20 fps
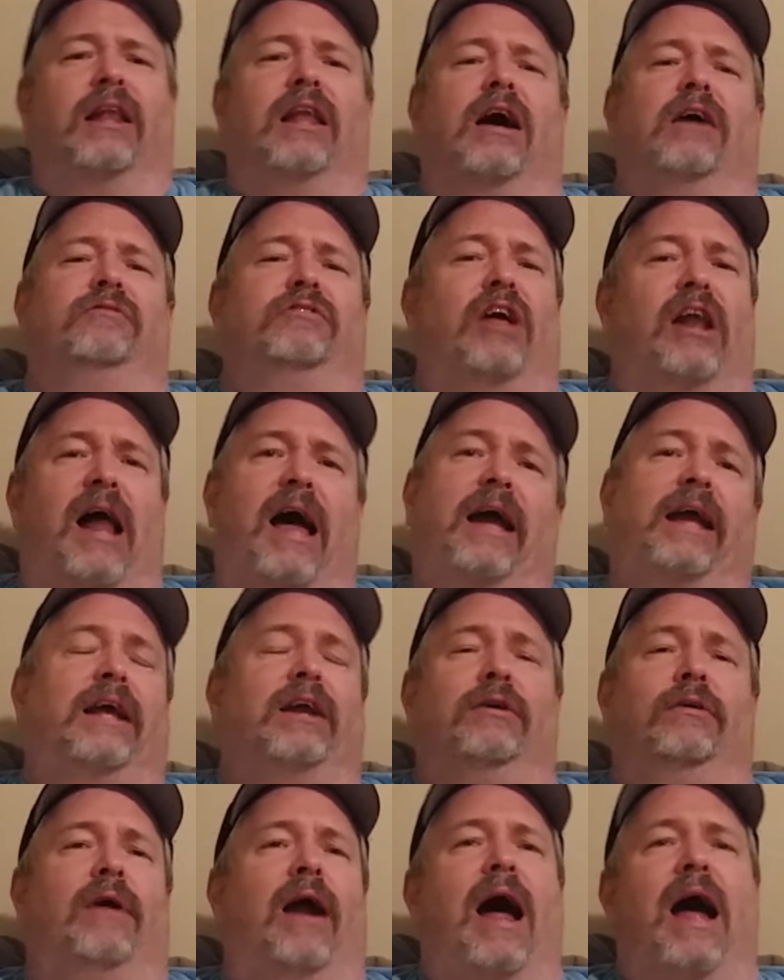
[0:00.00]
I love that I
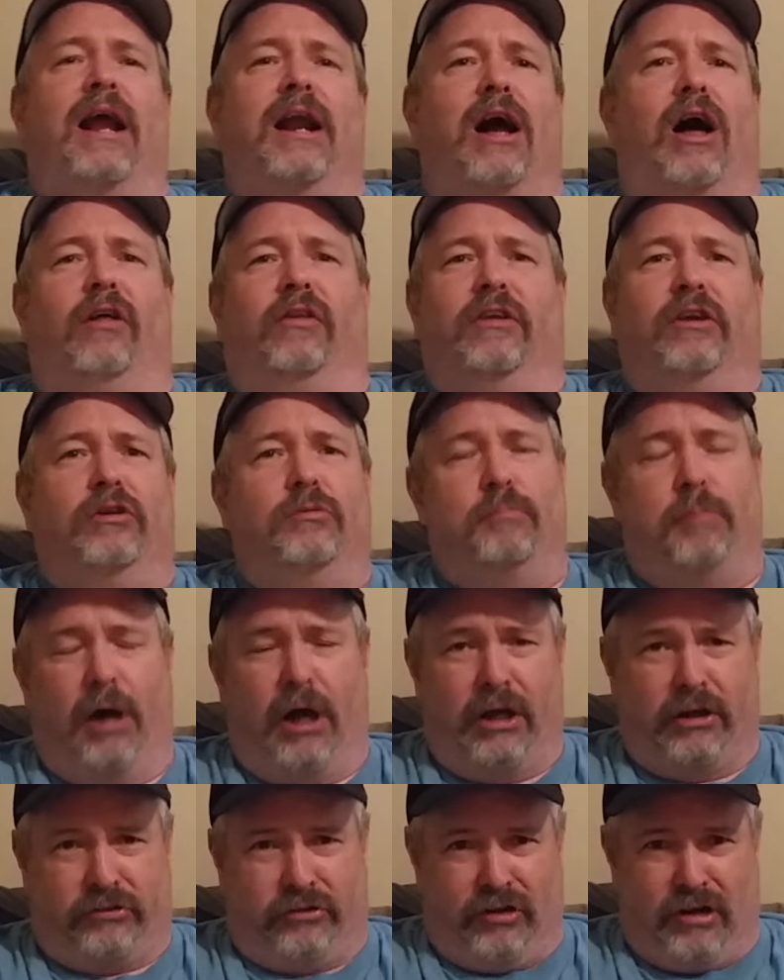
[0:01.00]
can write all these
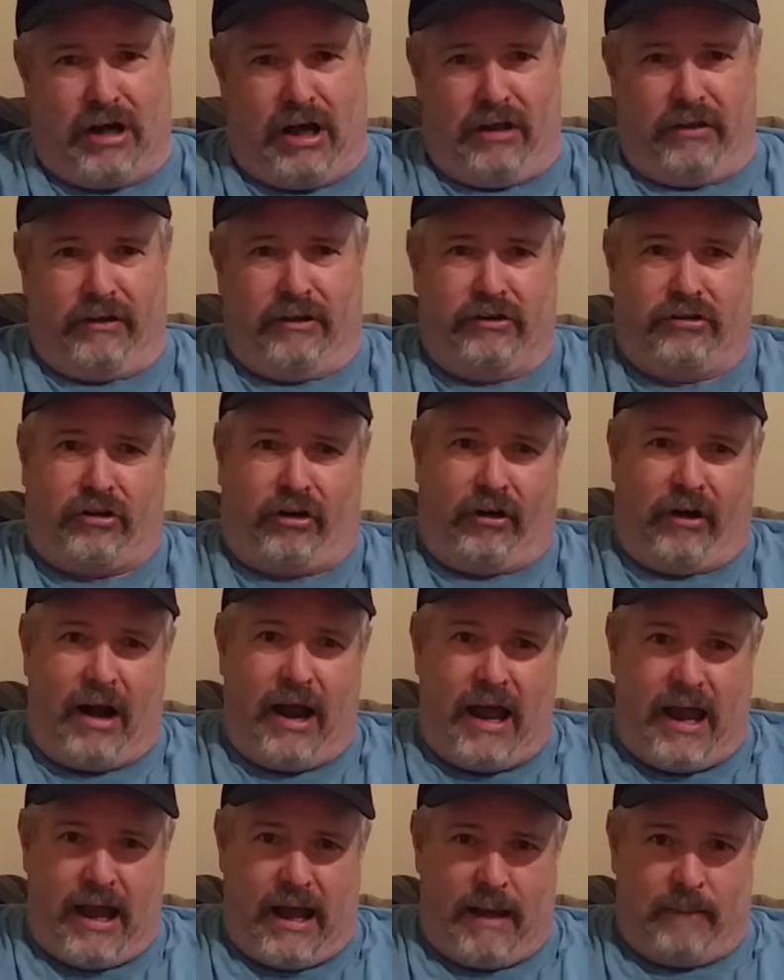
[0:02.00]
books and all this
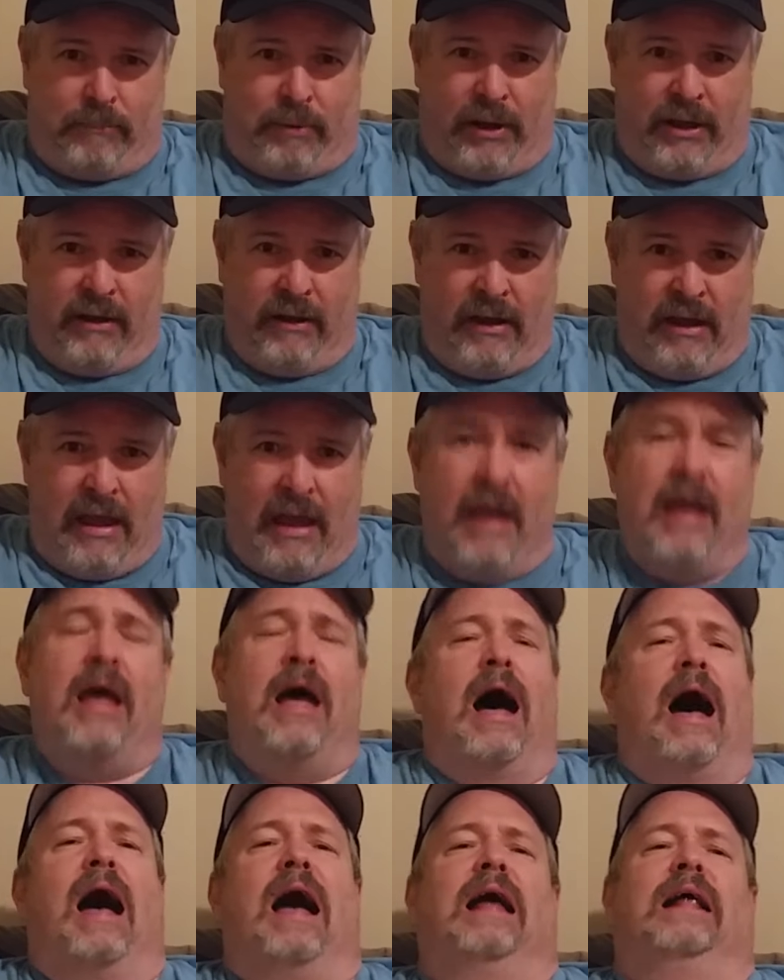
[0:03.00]
crap.
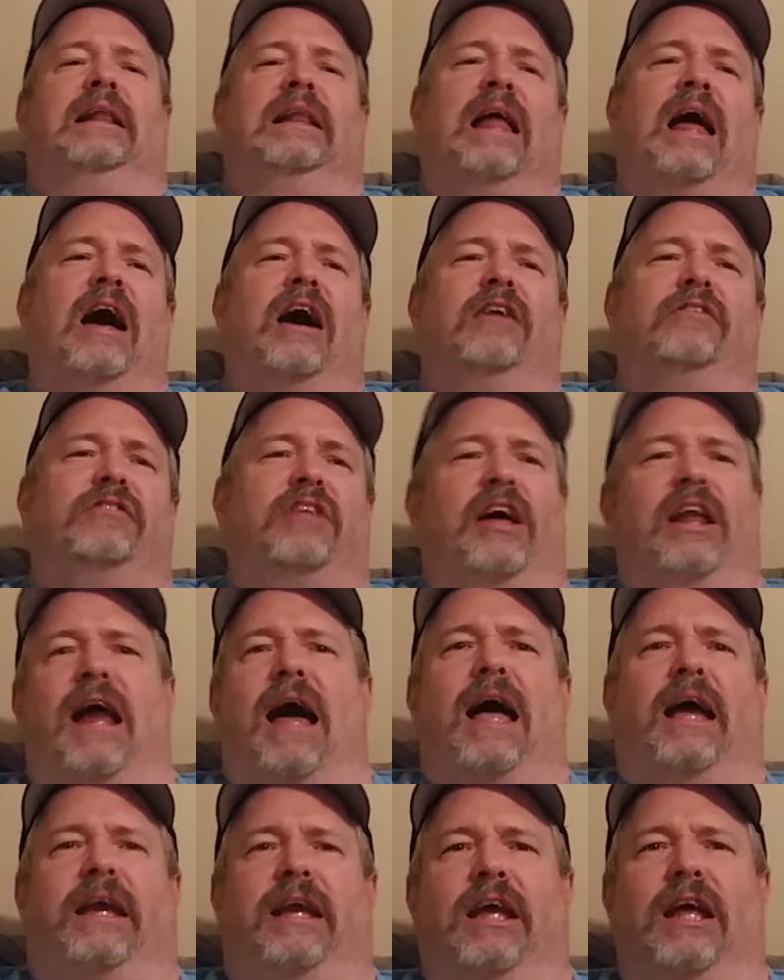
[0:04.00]
I love that
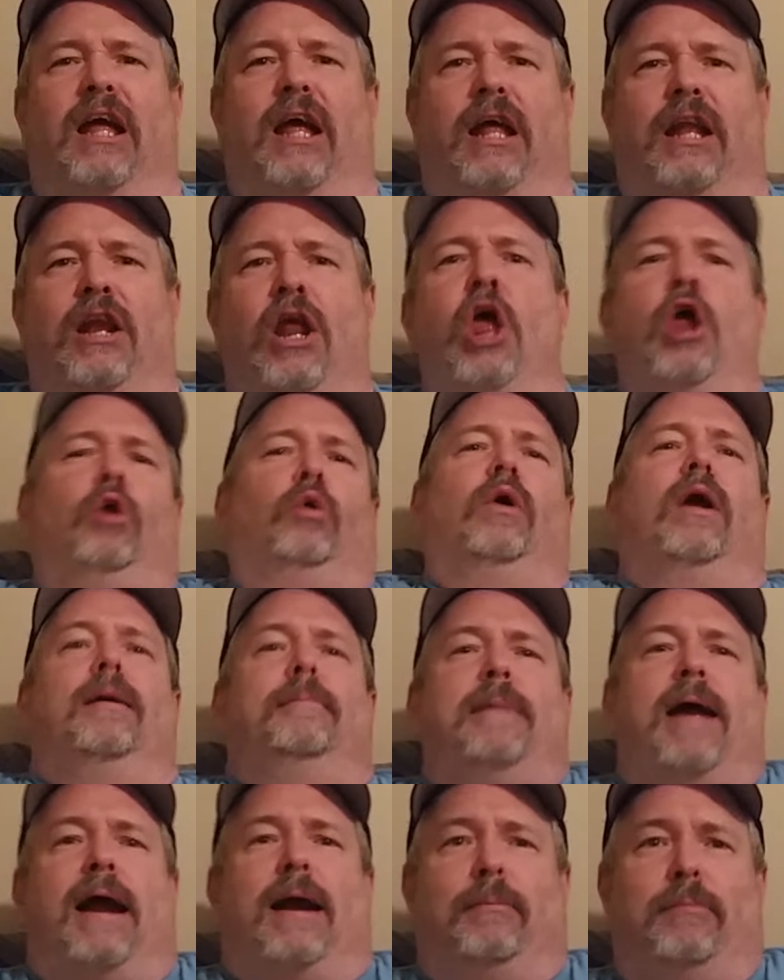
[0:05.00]
I can
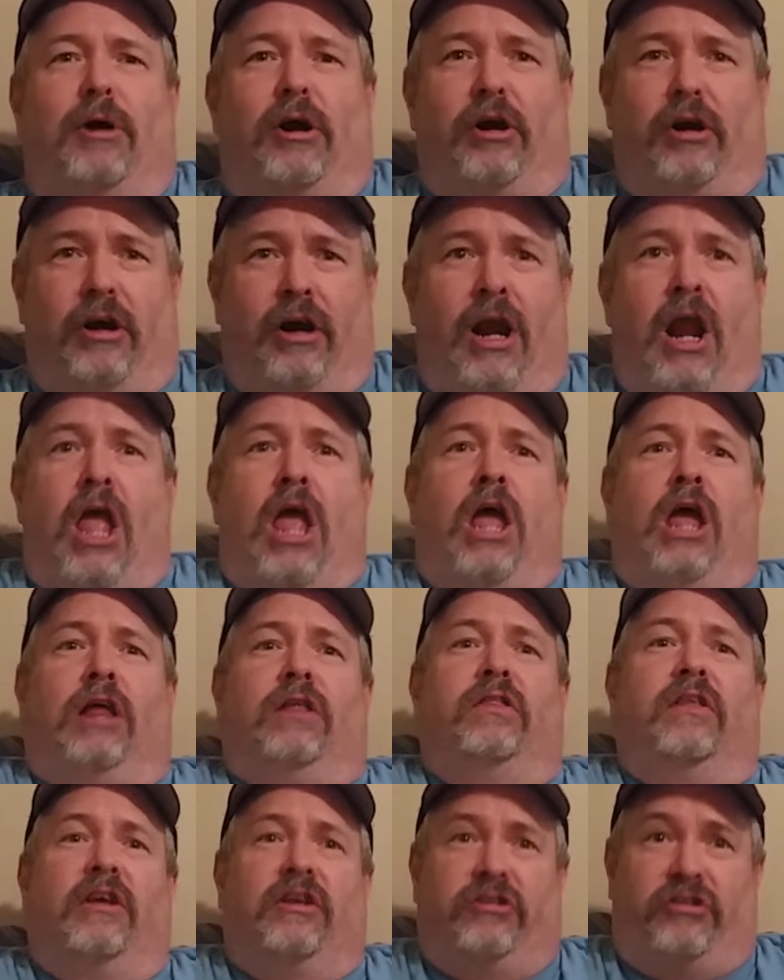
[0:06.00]
remember
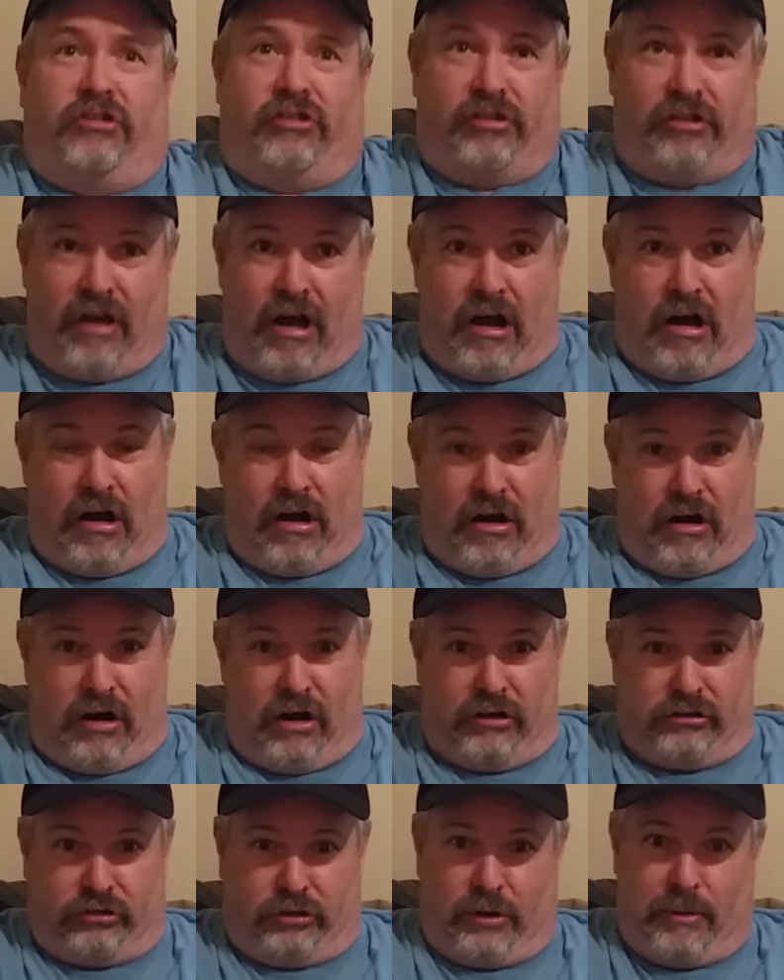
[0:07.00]
the
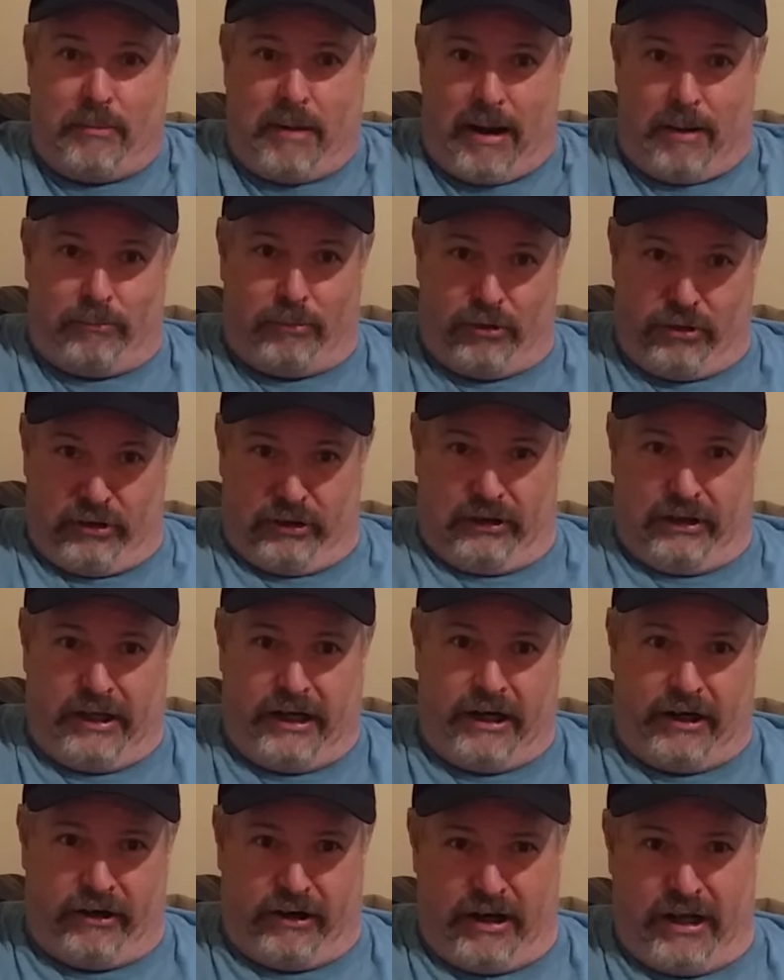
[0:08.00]
songs, remember the
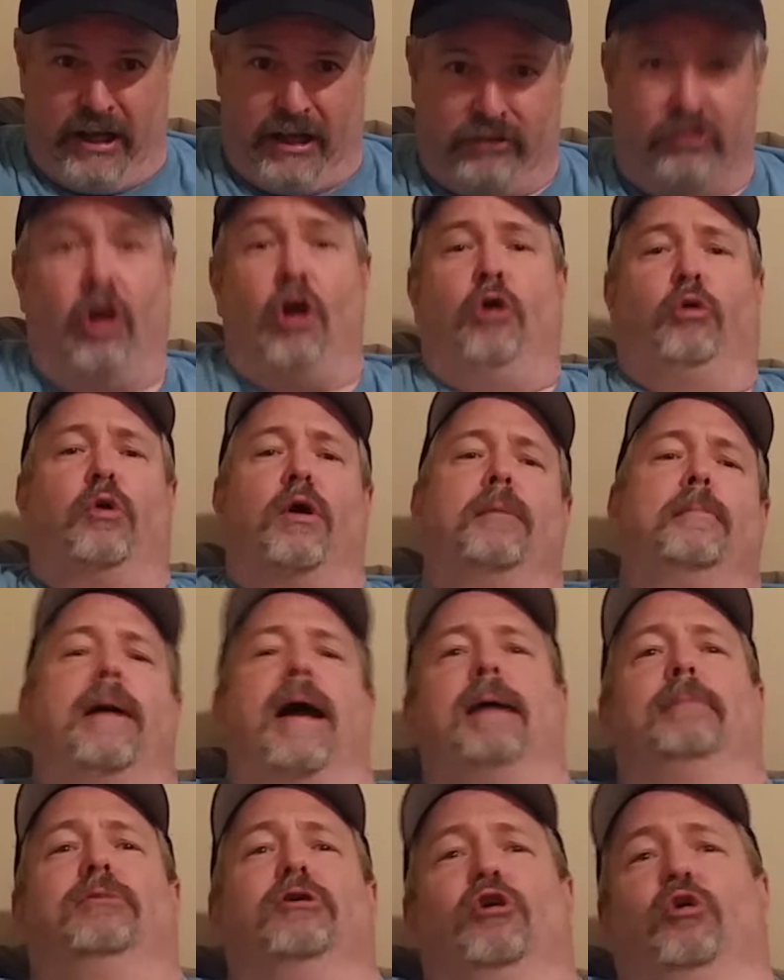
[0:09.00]
lyrics,
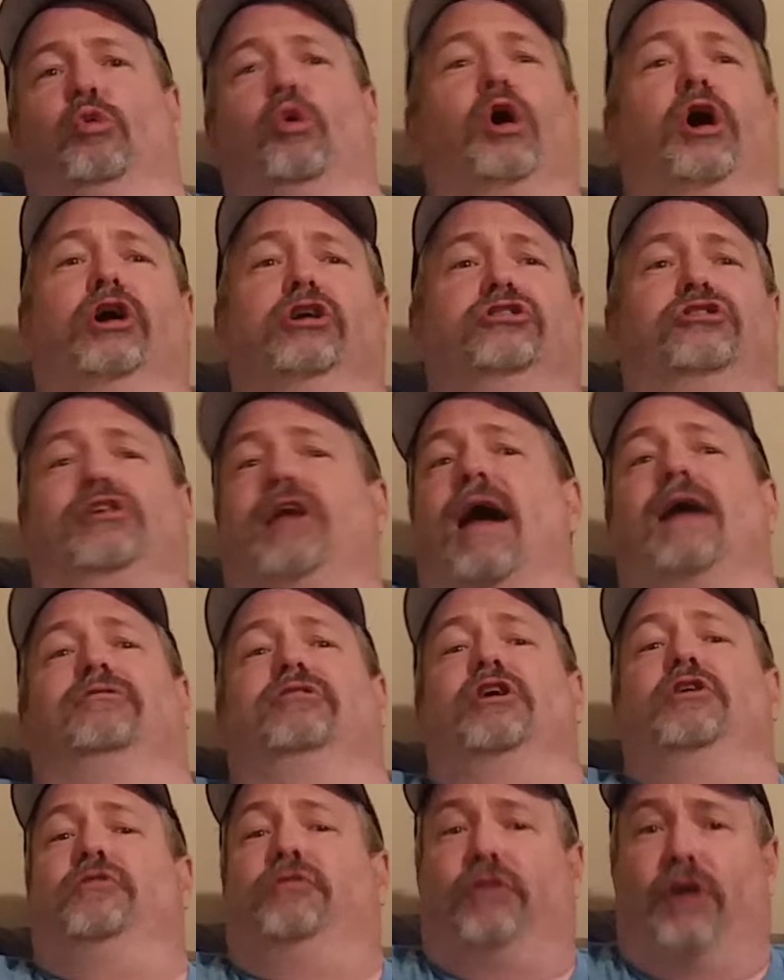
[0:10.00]
remember the words to
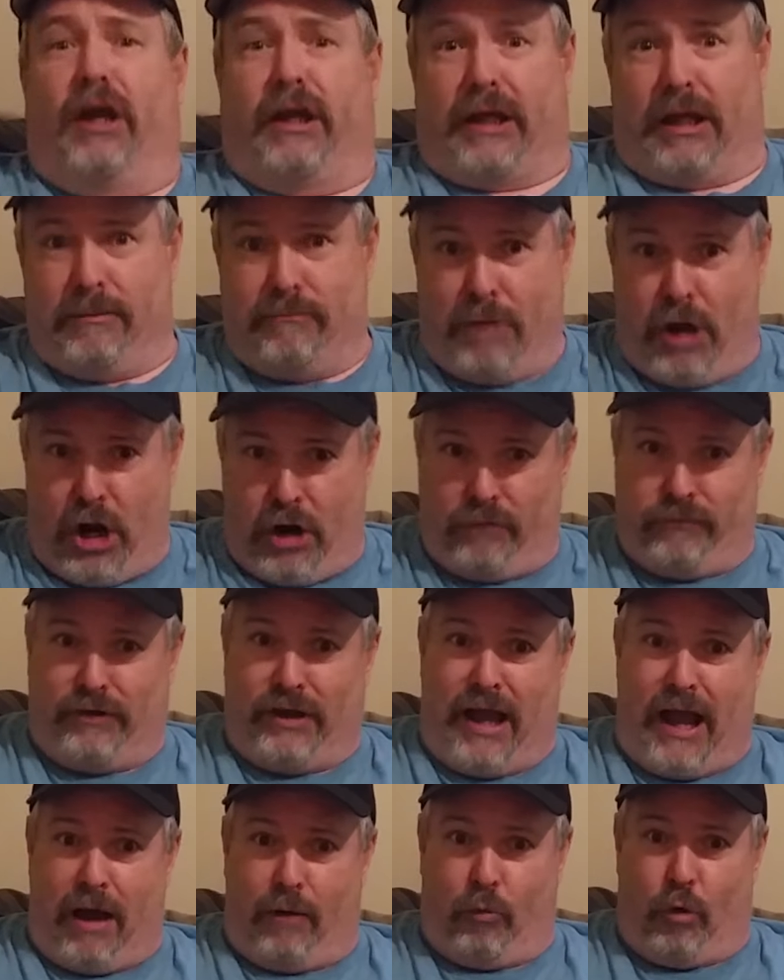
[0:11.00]
every freaking
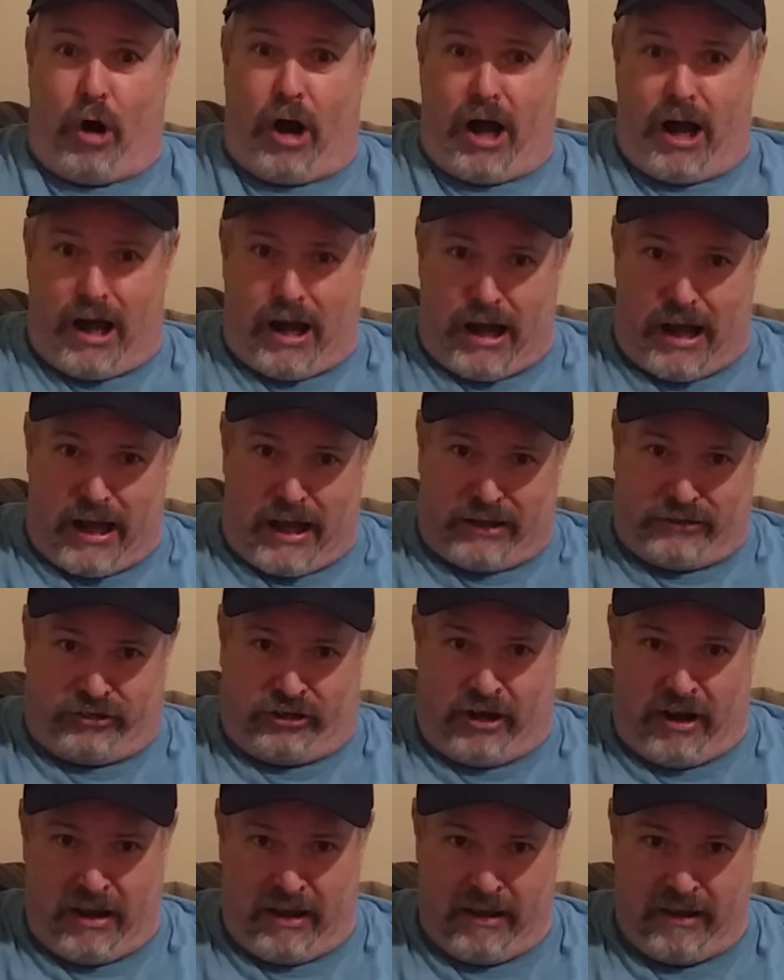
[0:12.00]
movie I
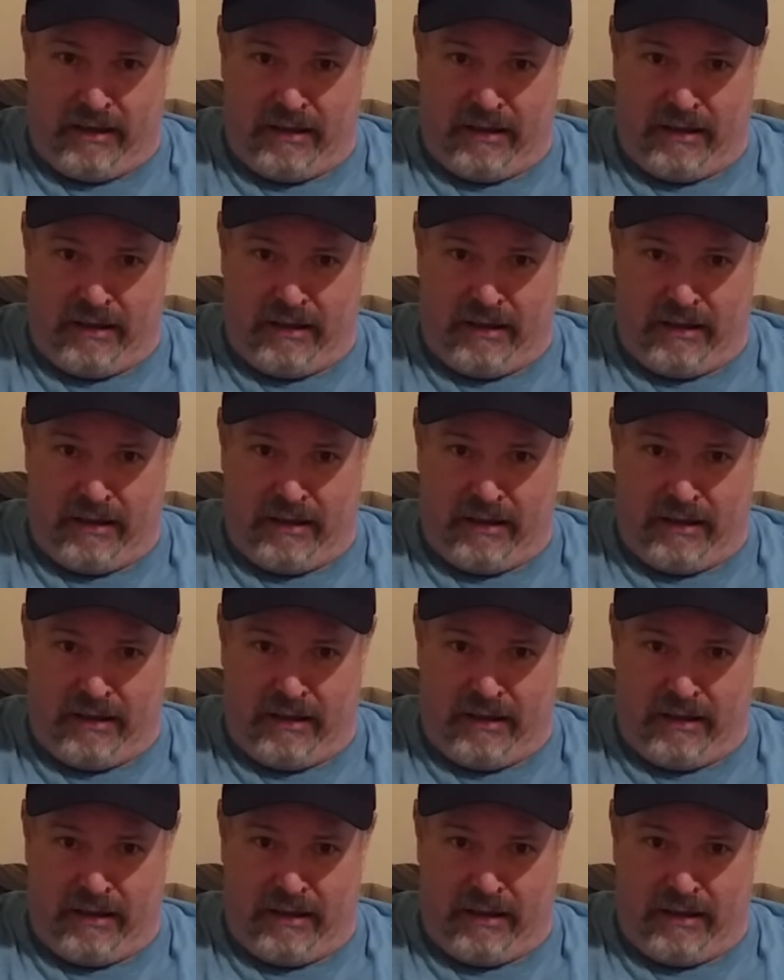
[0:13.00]
watch.